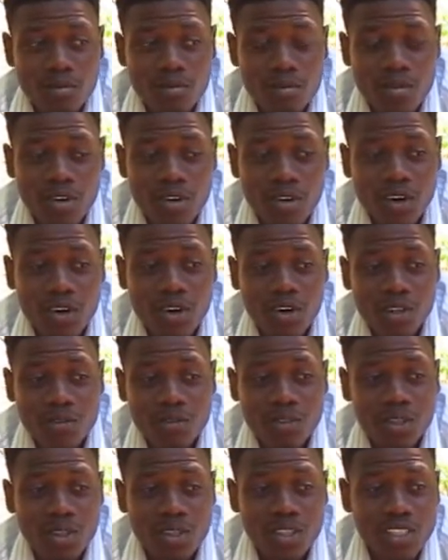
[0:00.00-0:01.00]
miracle,
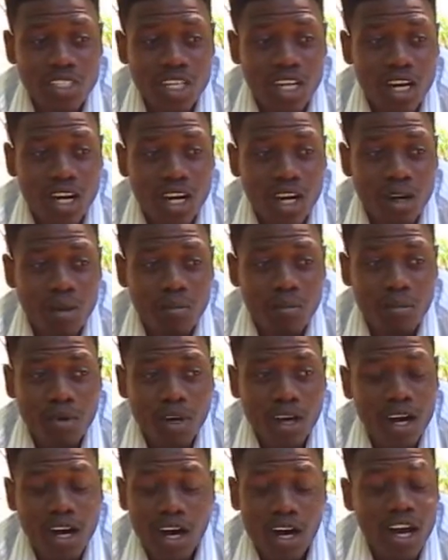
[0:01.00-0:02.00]
because
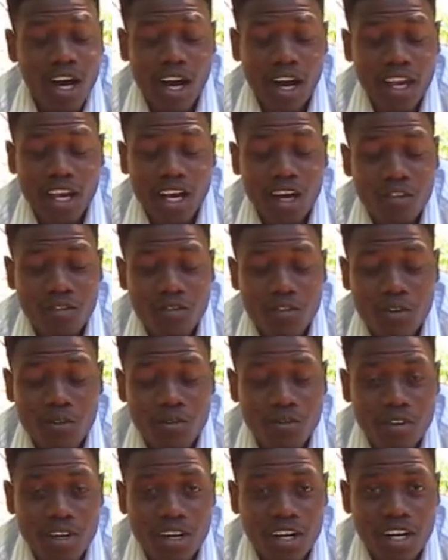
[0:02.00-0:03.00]
I come
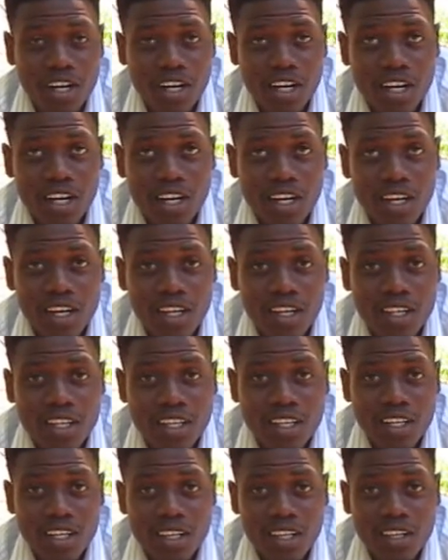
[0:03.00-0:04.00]
from very,
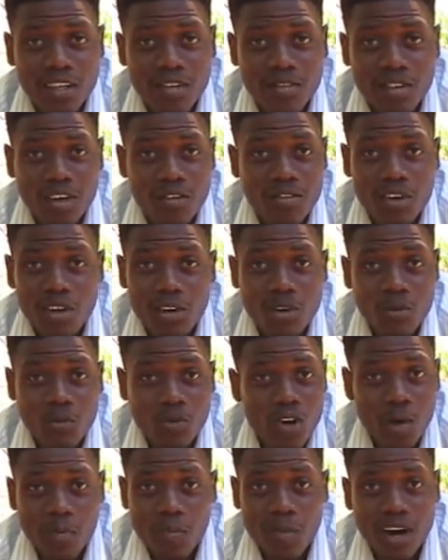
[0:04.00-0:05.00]
very
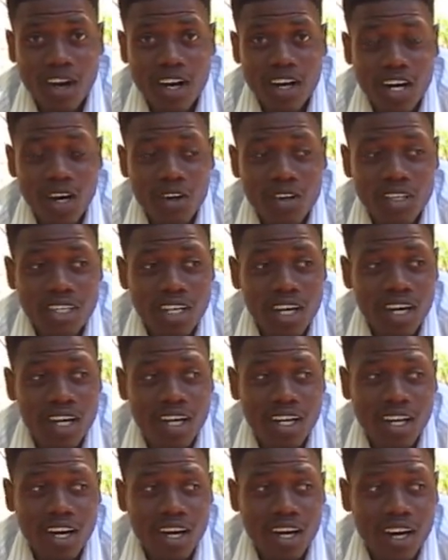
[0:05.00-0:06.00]
poor background,
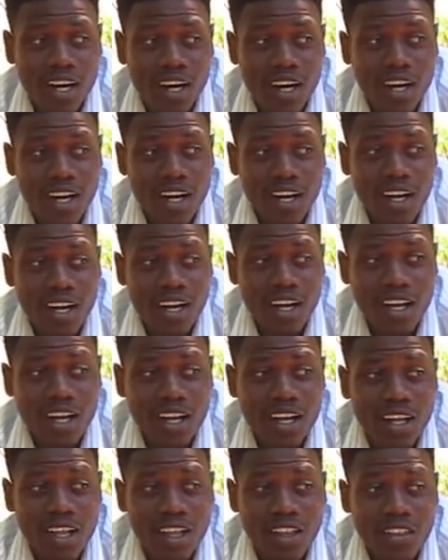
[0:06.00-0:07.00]
and
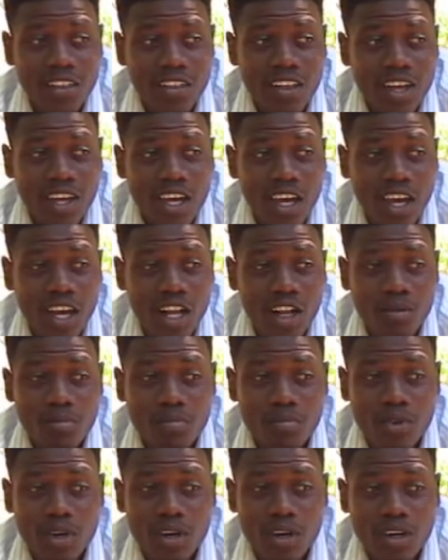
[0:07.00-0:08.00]
the
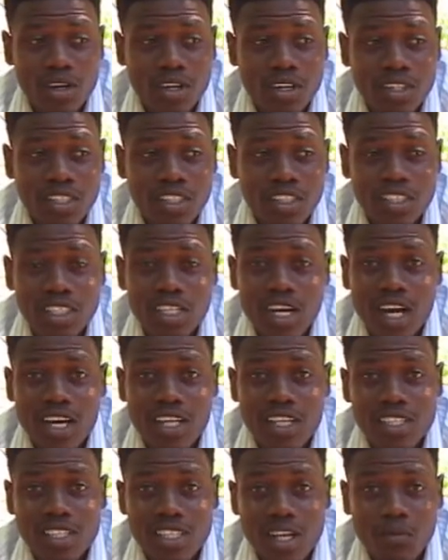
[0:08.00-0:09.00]
help indeed
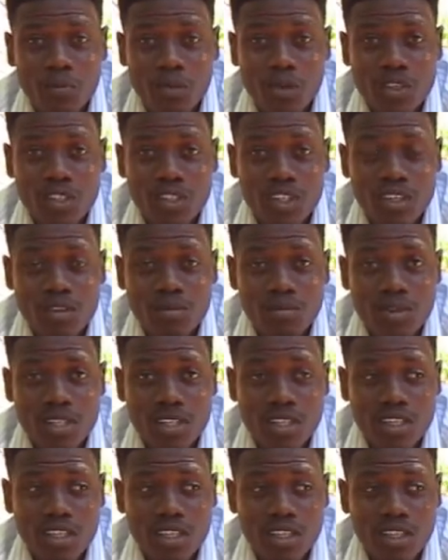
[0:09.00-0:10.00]
has supported
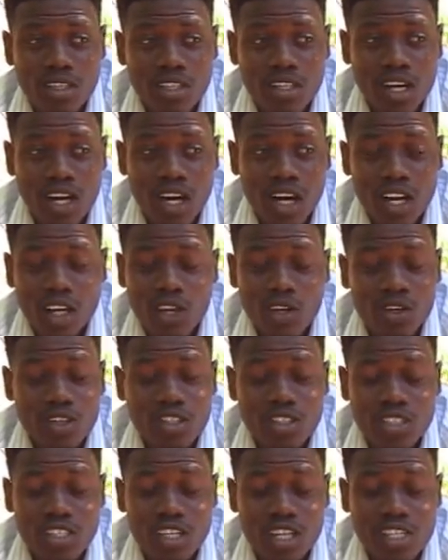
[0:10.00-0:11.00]
me a
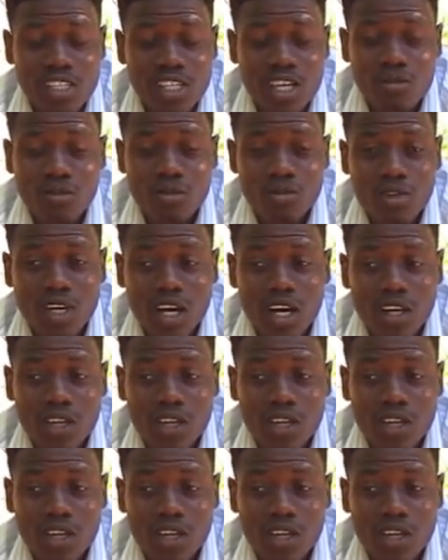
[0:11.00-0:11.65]
lot. It has helped me a